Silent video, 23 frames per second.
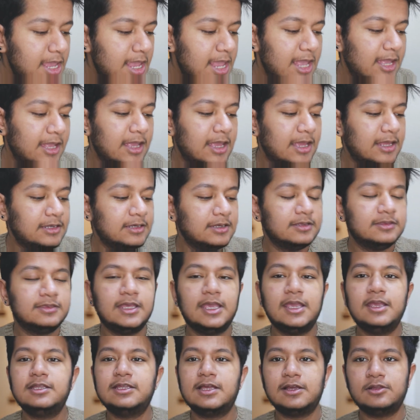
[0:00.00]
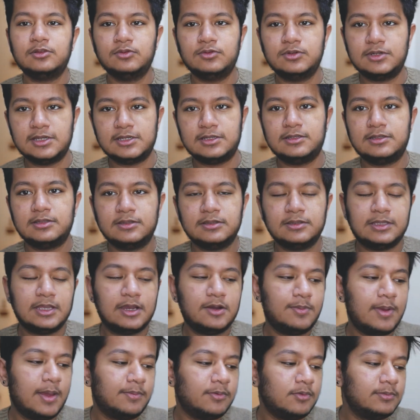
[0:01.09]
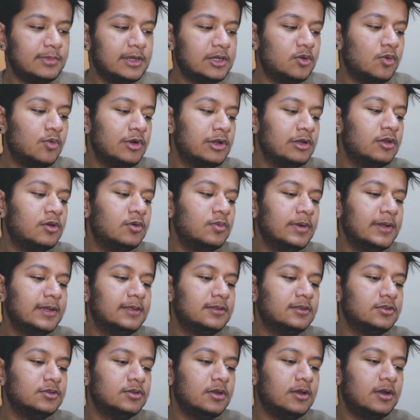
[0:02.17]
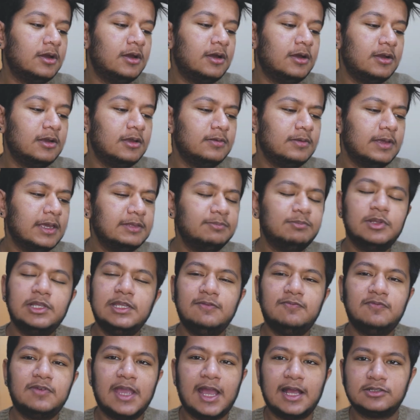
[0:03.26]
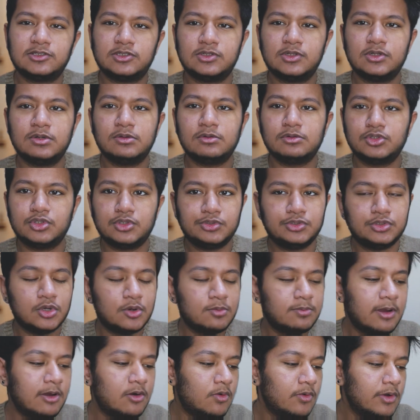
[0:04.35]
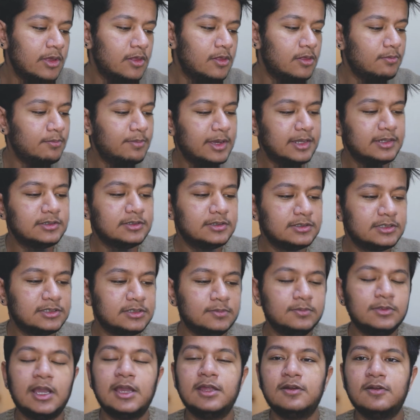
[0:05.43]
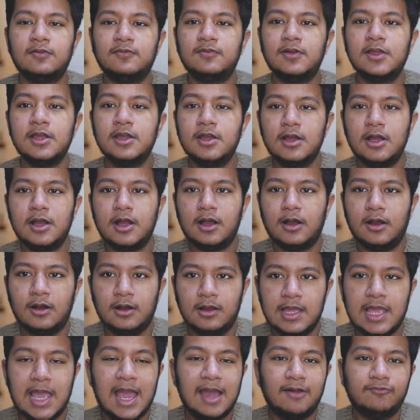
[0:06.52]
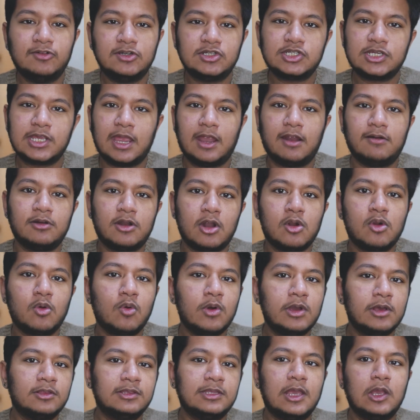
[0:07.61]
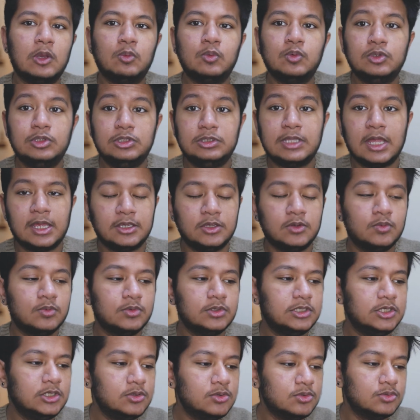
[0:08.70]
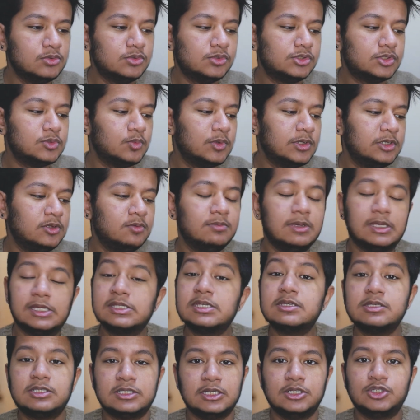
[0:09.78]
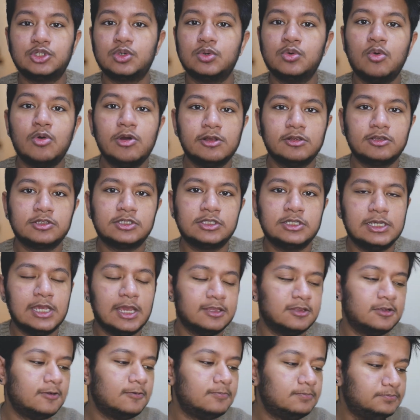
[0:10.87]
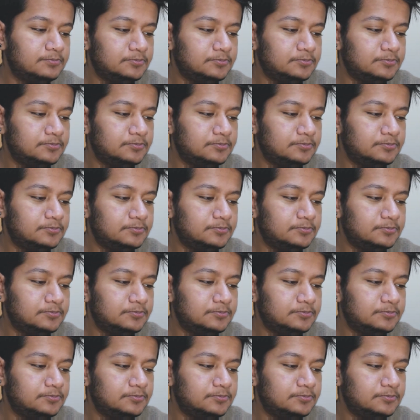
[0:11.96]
And they diluted their peppermint oil with uh, I believe castor or jojoba oil, but some kind of uh, average carrier oil that that you would use when you mix essential oils together.